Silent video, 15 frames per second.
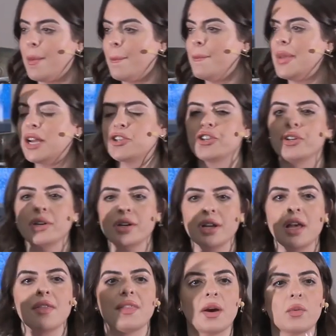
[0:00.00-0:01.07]
measure
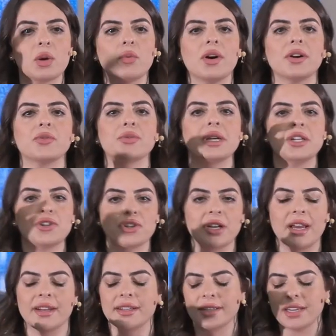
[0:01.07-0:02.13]
that we want to reach
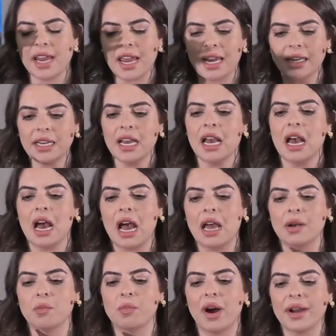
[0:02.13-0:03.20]
and attain.
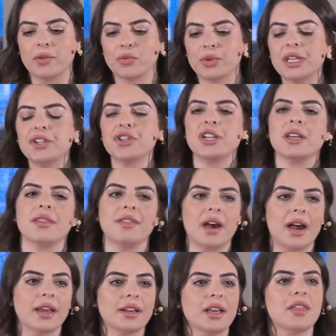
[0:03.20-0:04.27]
And by reaching
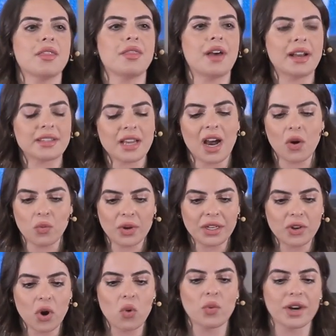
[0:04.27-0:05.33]
that, that's how we
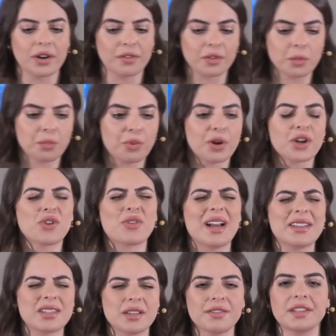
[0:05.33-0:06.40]
know we are
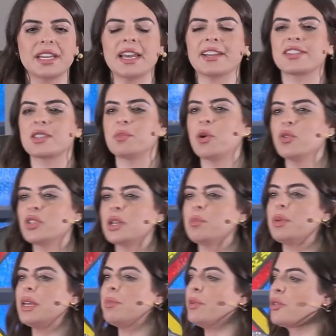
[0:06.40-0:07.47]
progressively exposing
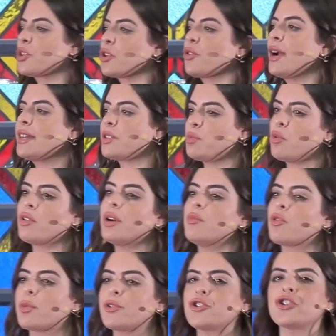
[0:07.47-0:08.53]
people to Christ more and
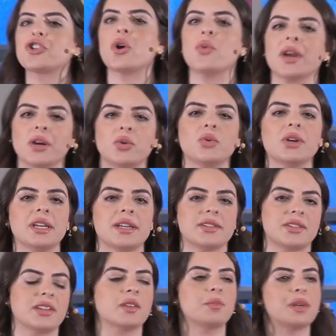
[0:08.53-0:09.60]
more. We're showing who he is
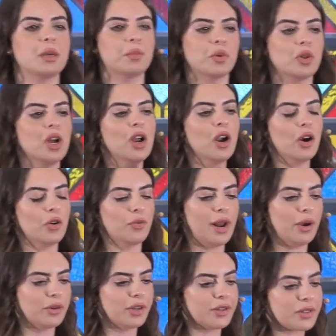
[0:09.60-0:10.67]
to the people
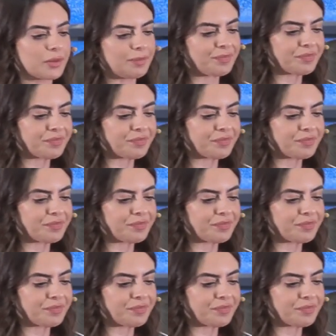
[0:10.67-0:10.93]
around us.